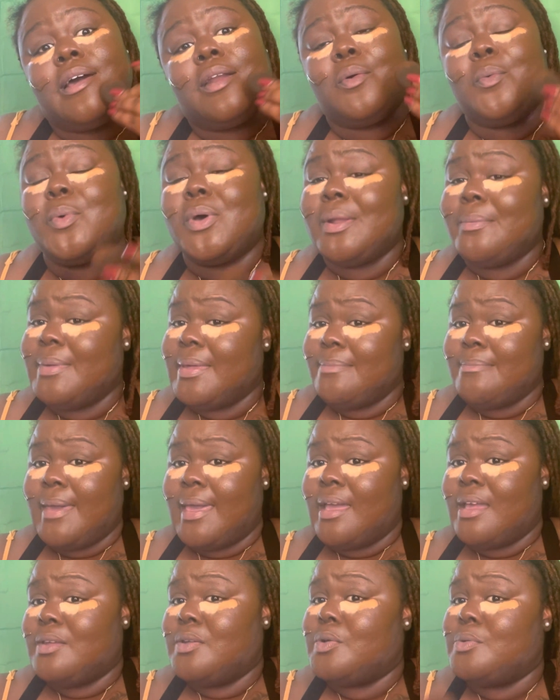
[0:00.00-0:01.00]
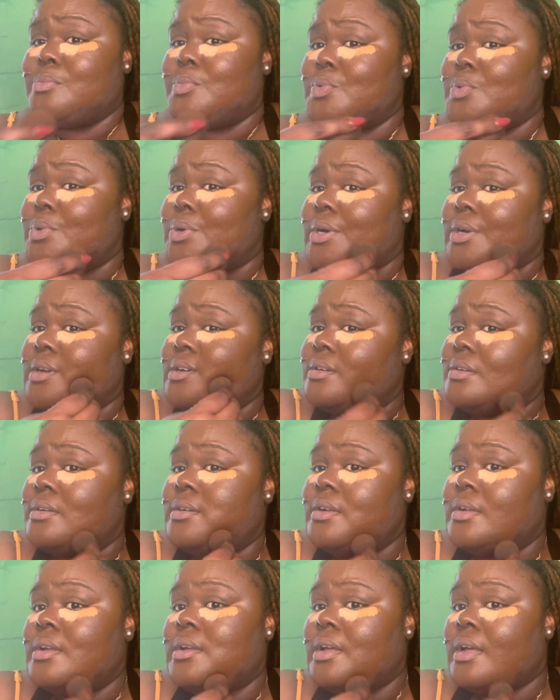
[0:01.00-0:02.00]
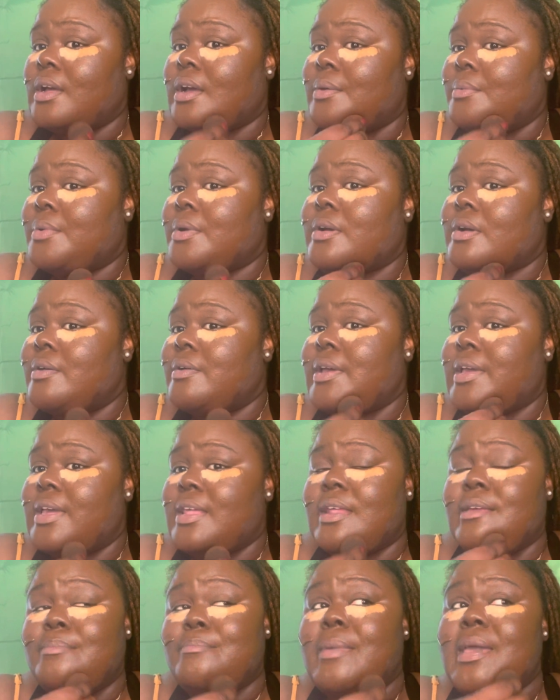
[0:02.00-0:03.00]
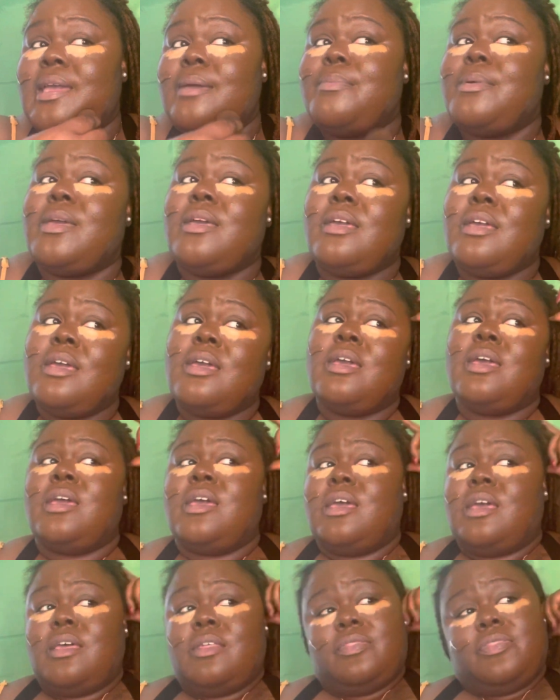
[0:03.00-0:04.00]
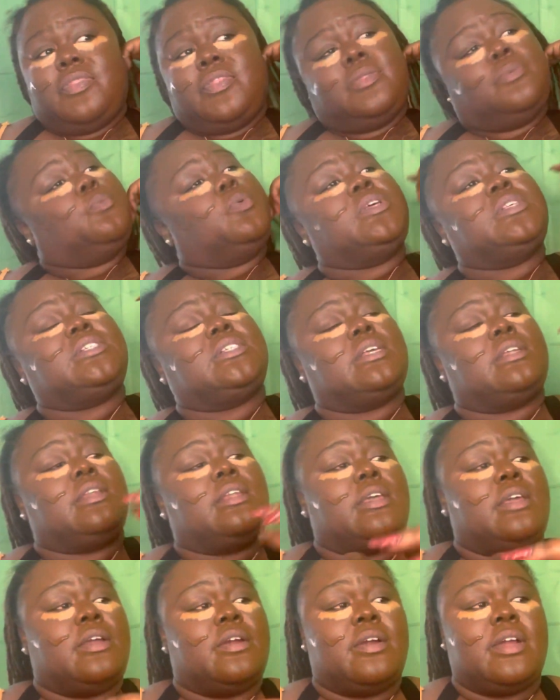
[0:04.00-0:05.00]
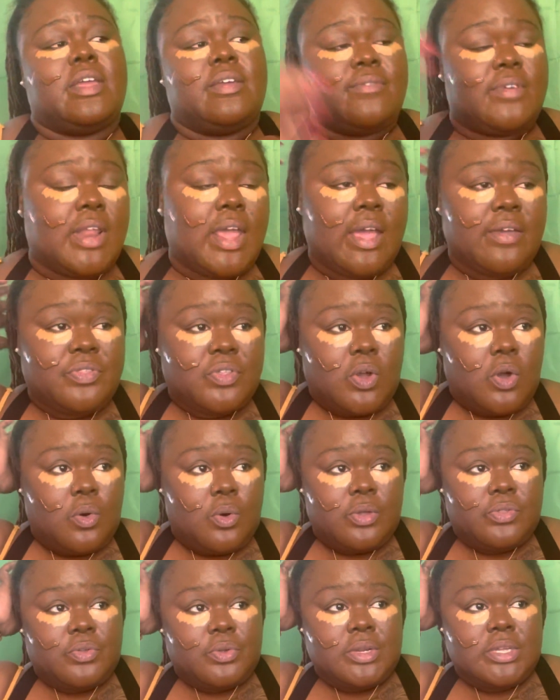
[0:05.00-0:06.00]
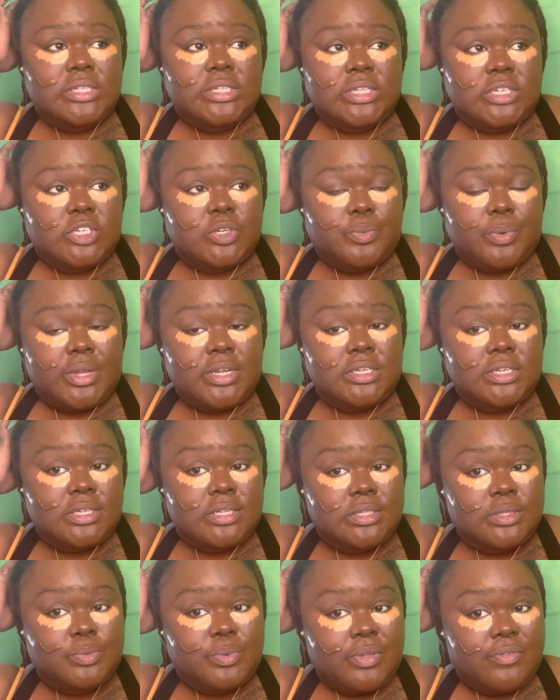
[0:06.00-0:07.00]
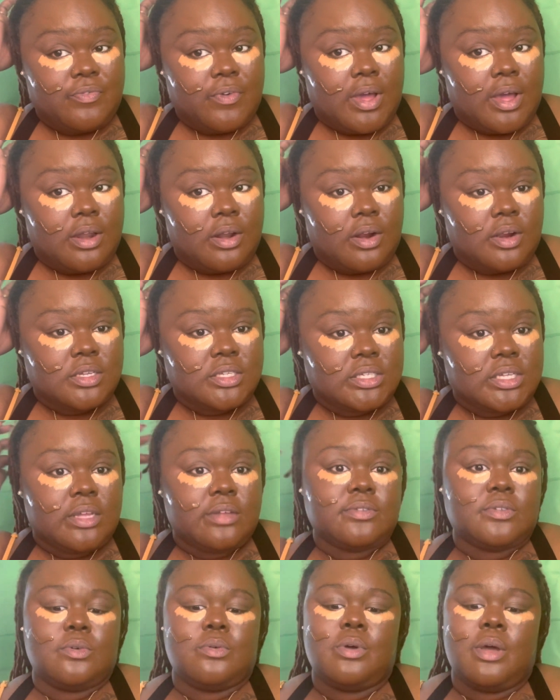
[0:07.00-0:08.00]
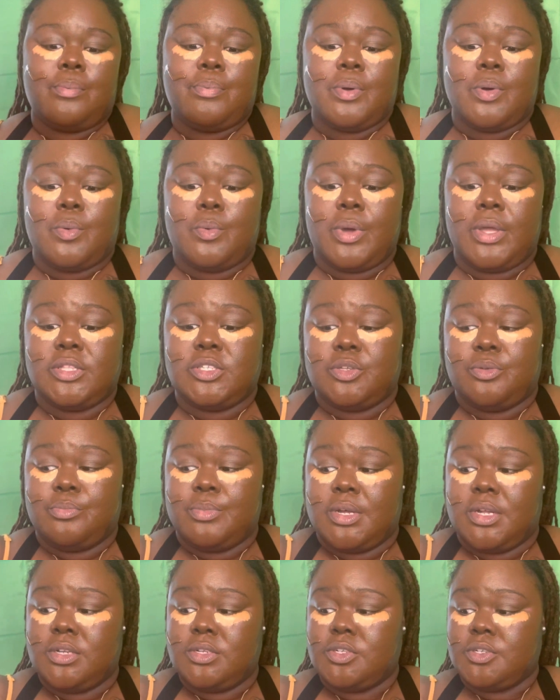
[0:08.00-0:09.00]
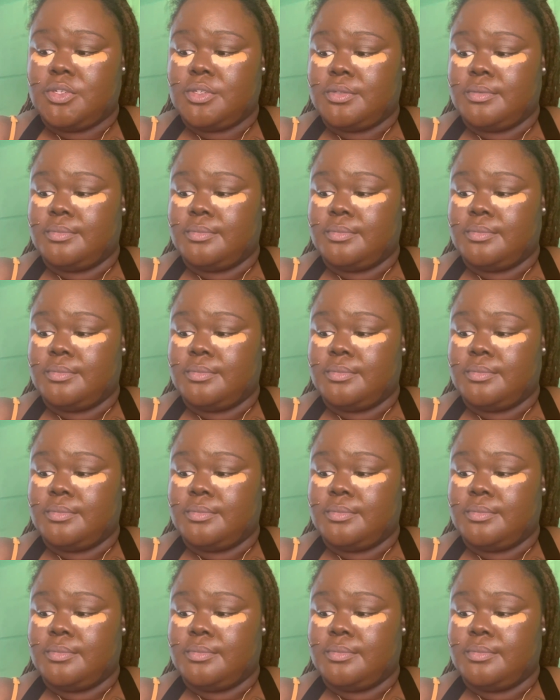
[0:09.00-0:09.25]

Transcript: don't want to be mad no more. I want to go ahead and maybe we sitting here, even after going through these situations, we find ourselves, I put way too much.